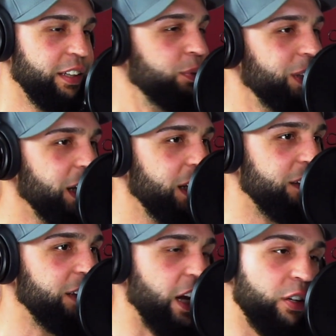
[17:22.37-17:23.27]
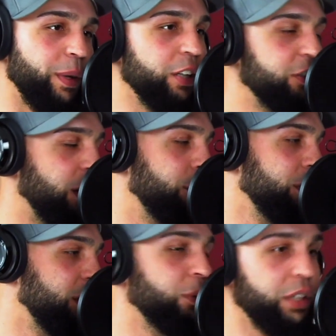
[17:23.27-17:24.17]
It's ridiculous. I don't know about your job. What do
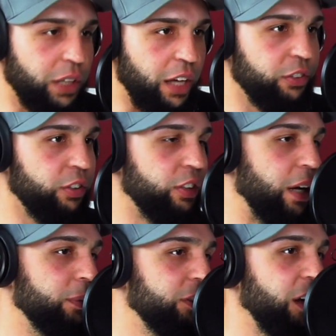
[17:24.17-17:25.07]
you think? How's your job? Your